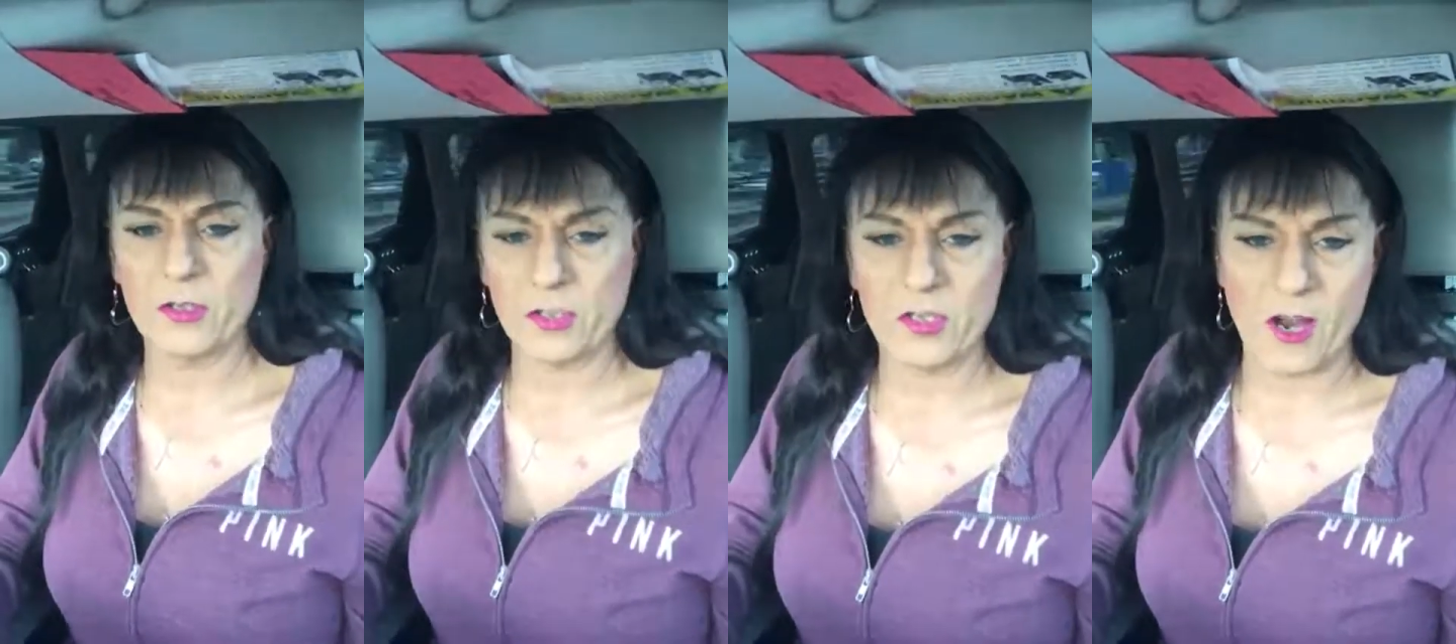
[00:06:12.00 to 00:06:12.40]

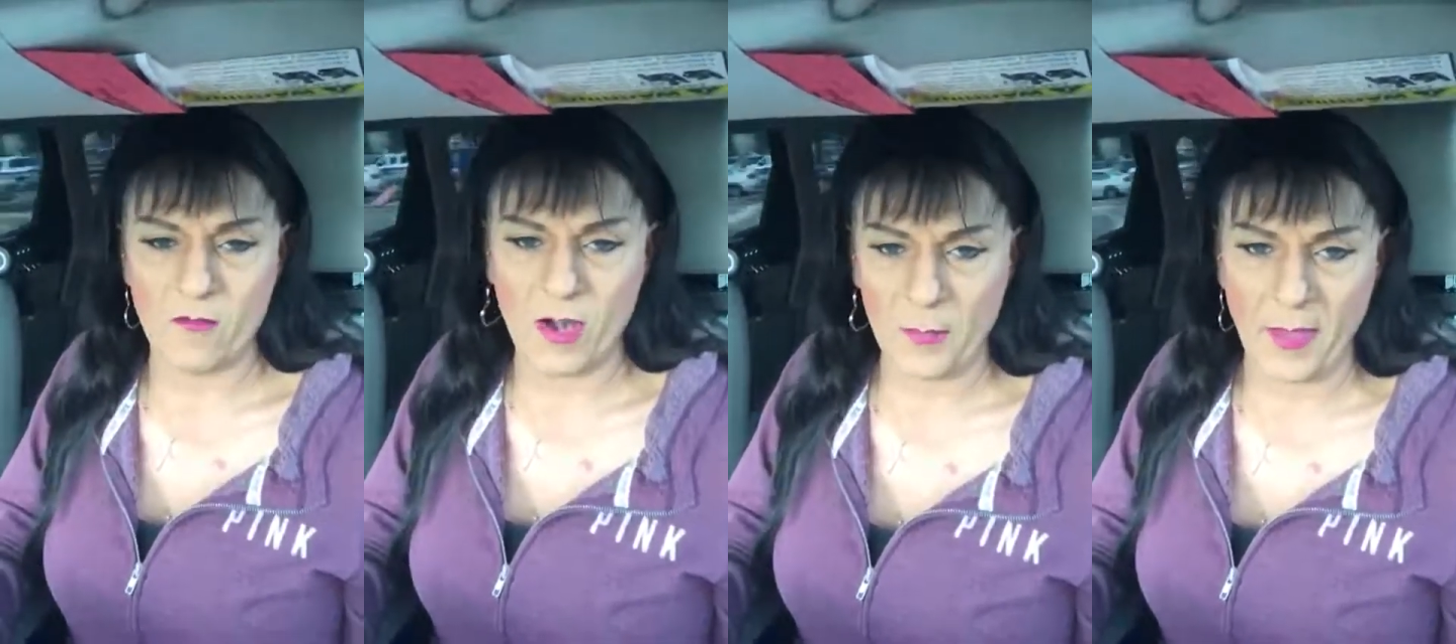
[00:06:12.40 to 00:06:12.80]
just
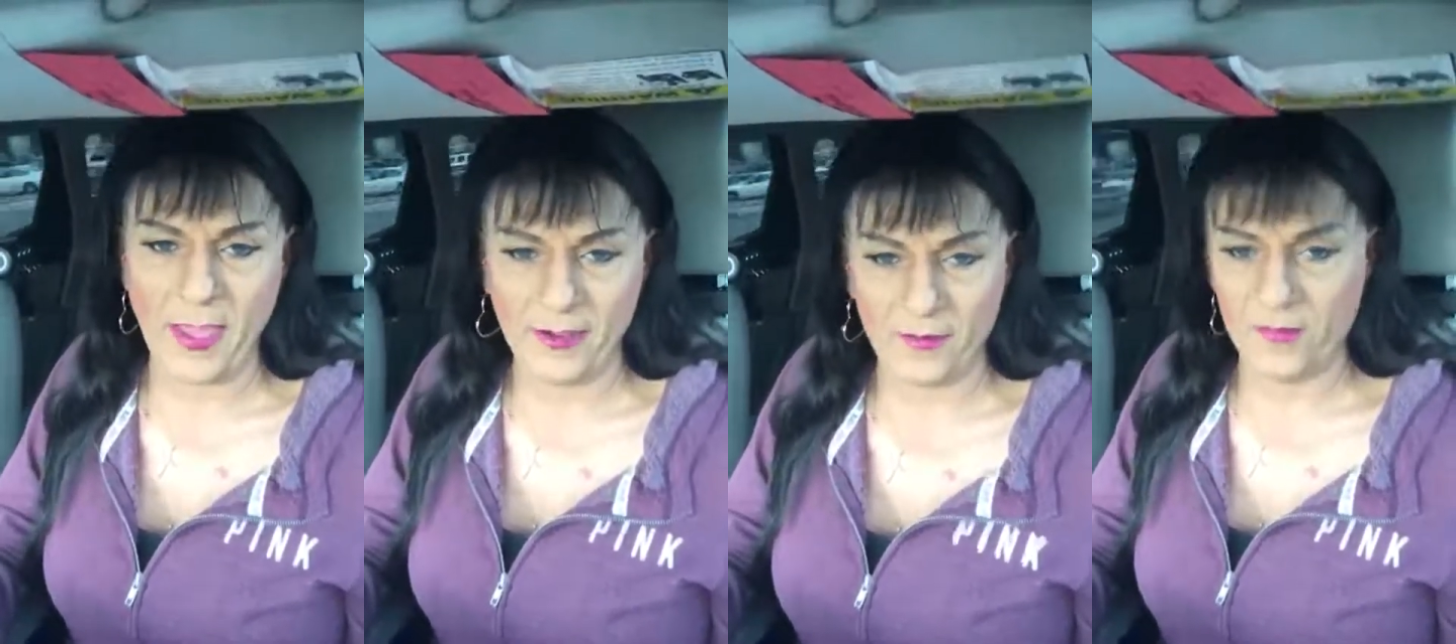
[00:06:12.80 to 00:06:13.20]
covering up a
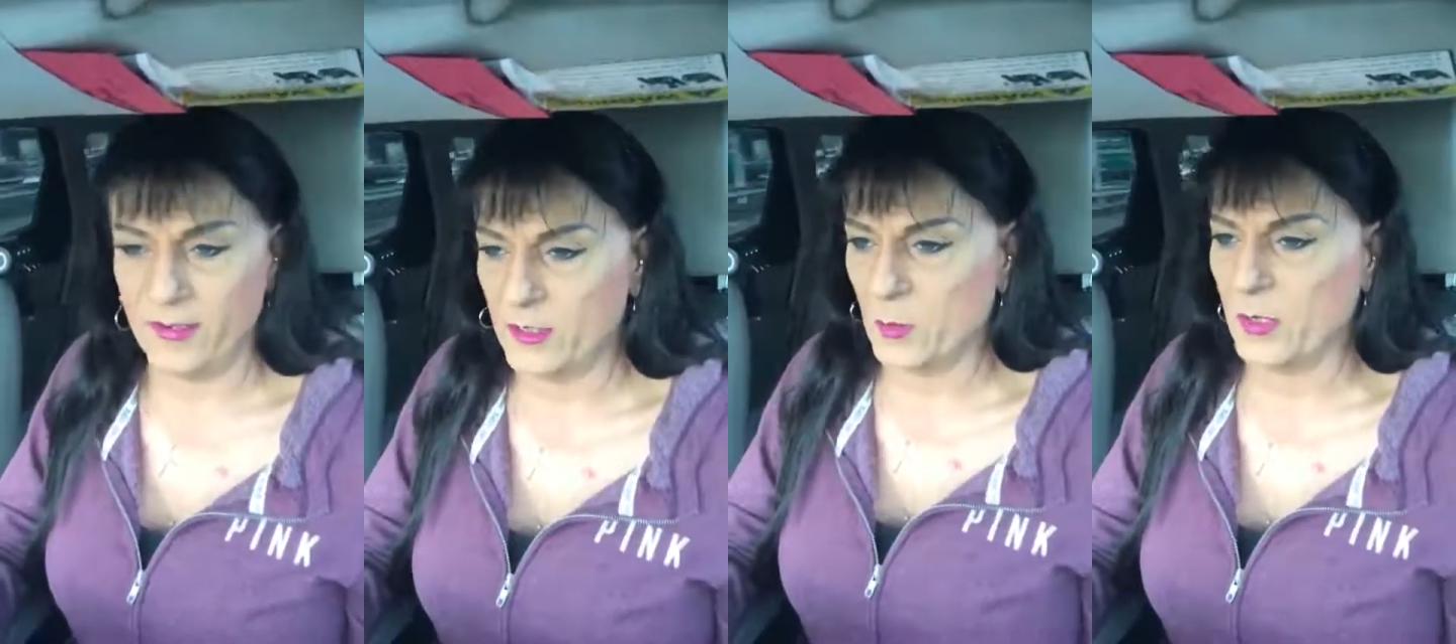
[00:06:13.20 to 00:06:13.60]
hater,
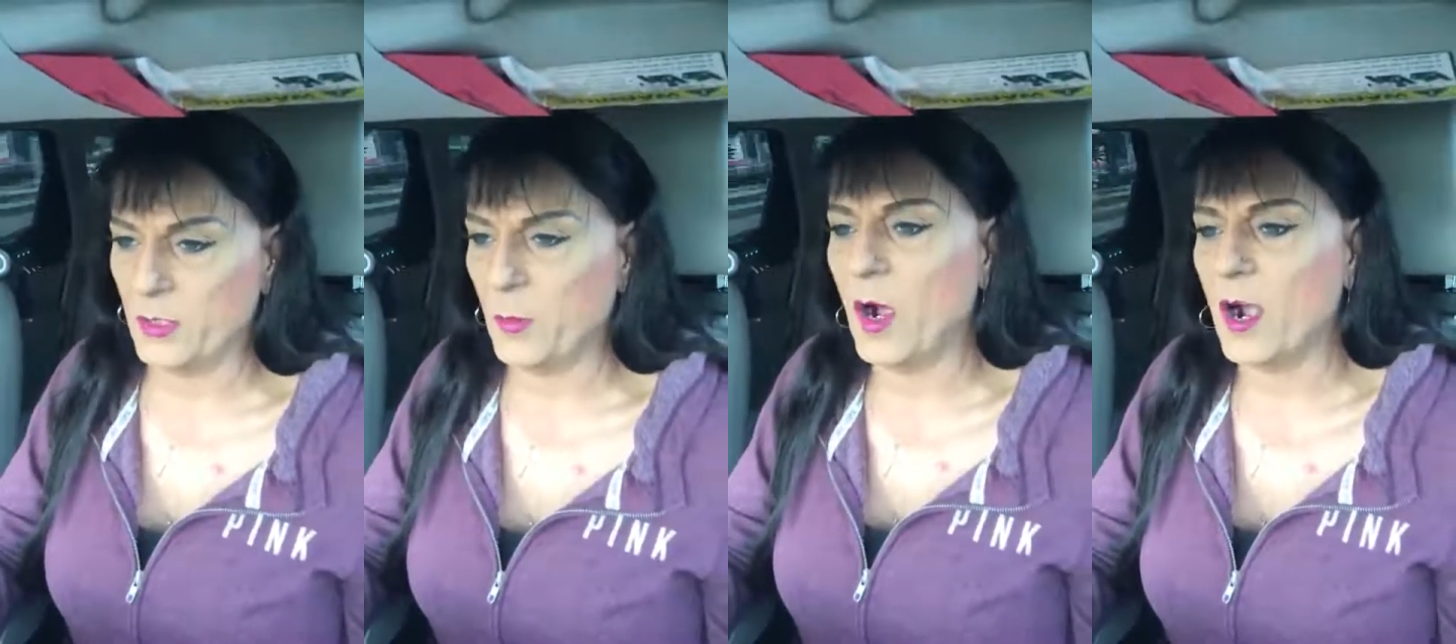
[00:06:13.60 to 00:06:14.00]
is
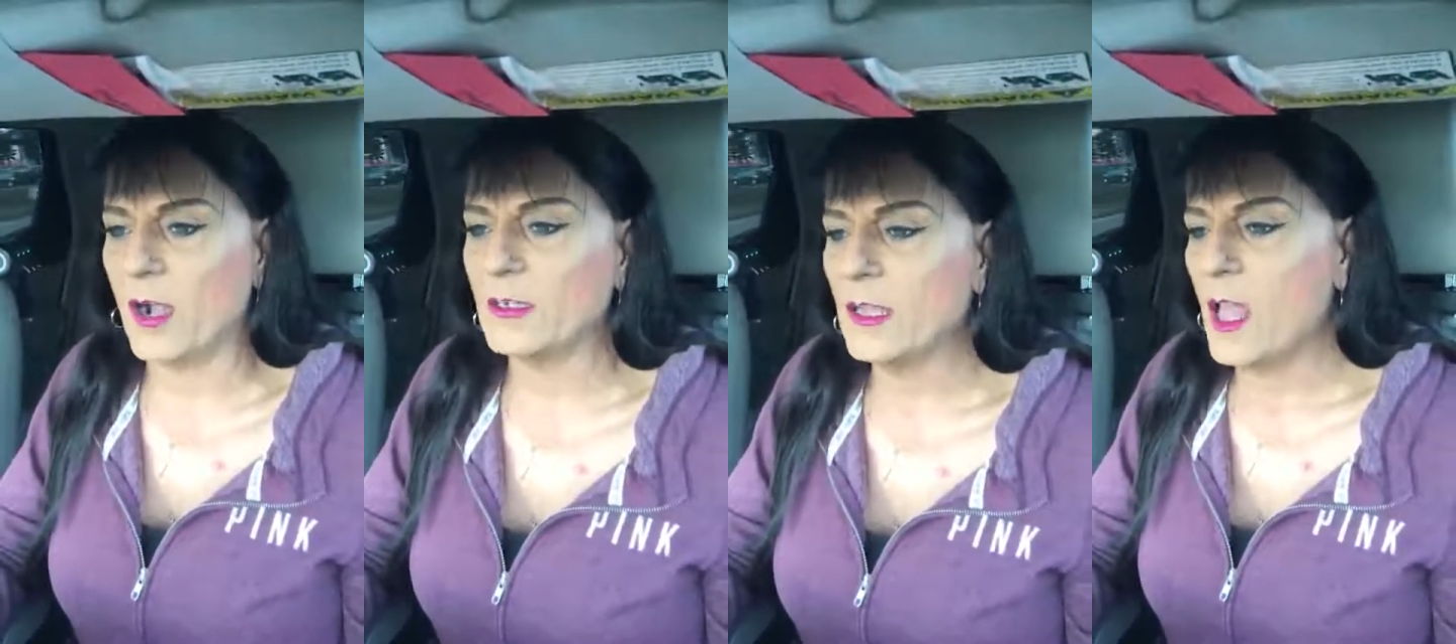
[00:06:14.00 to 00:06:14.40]
what you
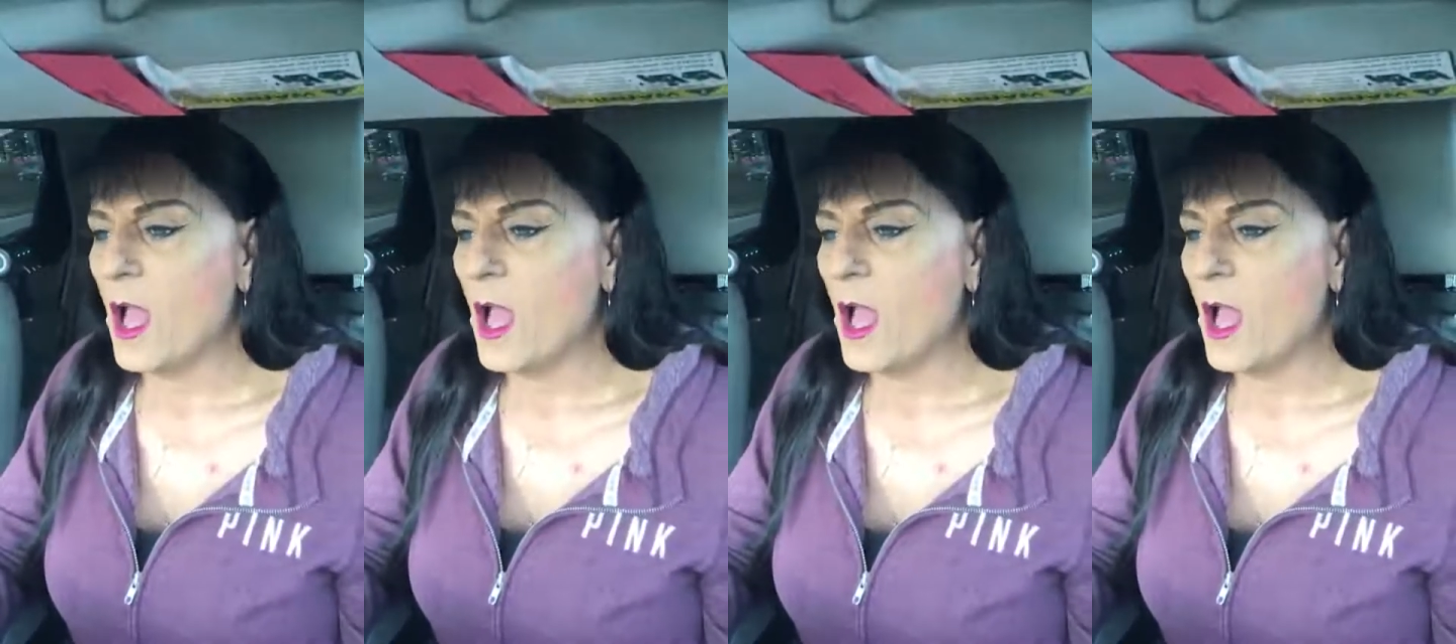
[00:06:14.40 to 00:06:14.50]
are.